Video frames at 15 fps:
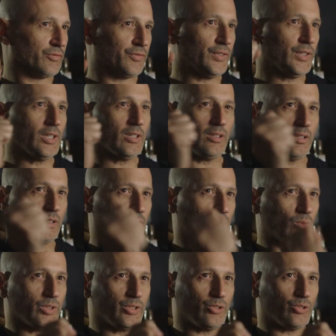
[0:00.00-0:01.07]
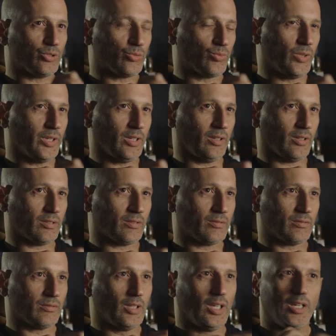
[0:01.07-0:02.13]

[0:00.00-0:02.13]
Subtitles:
feel when you swing it.